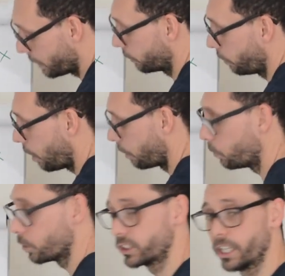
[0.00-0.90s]
hell or high
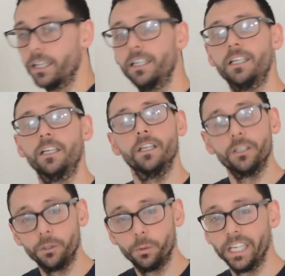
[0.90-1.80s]
water,
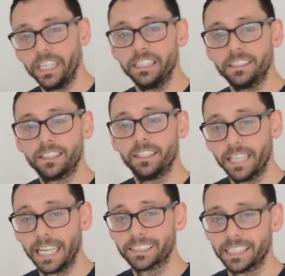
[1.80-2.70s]
you eat
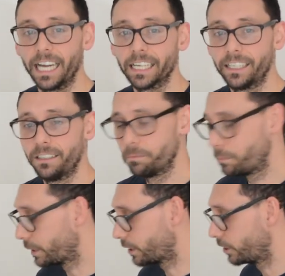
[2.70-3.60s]
that snack.
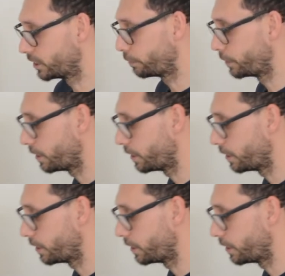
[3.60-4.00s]
Because if you